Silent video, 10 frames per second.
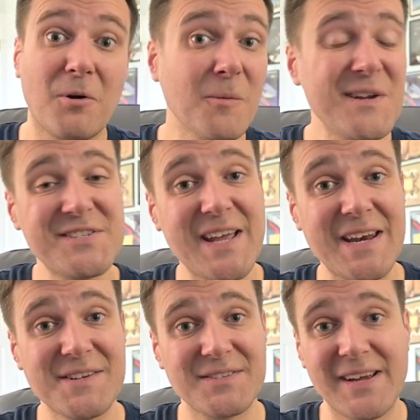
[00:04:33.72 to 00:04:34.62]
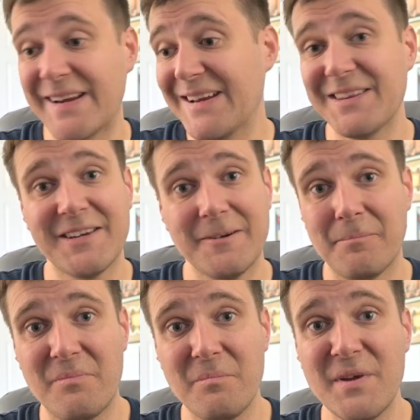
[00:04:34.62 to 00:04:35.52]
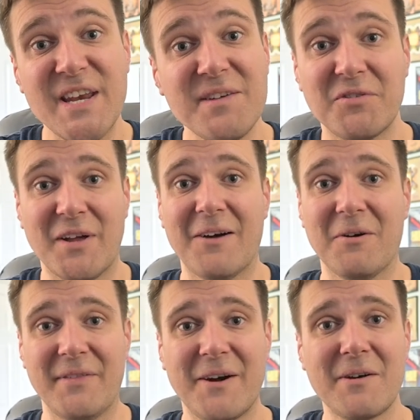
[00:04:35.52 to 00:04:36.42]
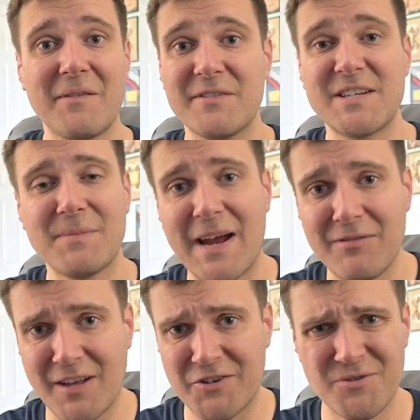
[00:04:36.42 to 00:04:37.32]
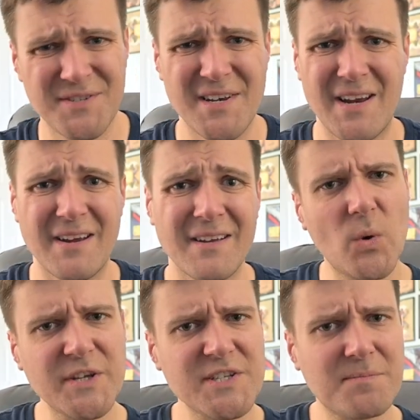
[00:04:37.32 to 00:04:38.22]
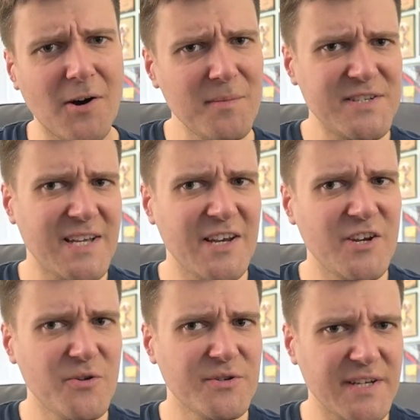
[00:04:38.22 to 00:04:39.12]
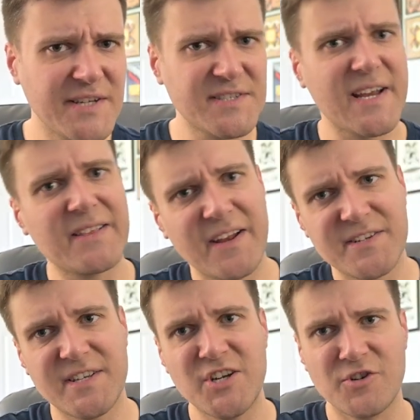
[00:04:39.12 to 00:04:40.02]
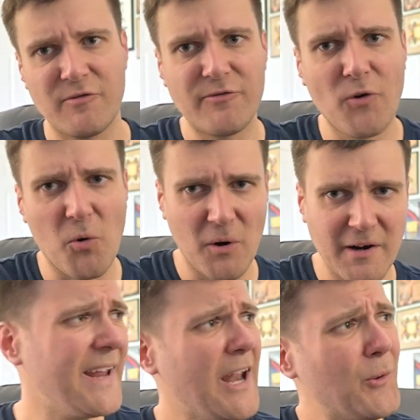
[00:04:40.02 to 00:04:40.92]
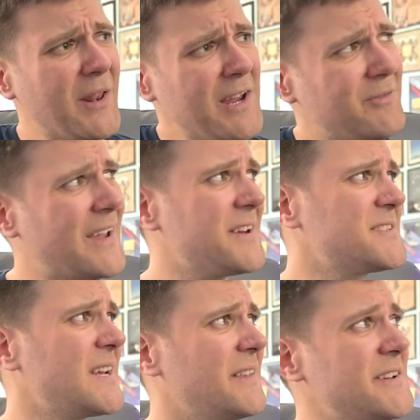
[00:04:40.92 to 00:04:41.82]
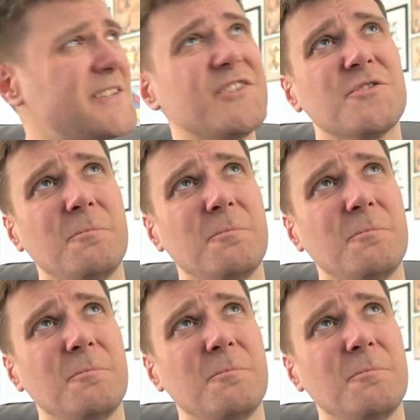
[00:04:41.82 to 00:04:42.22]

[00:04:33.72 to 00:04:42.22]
Parmistan is like in the medieval era. They don't even seem to have electricity. What does Parmistan use its satellite station for? And how would they even get a satellite station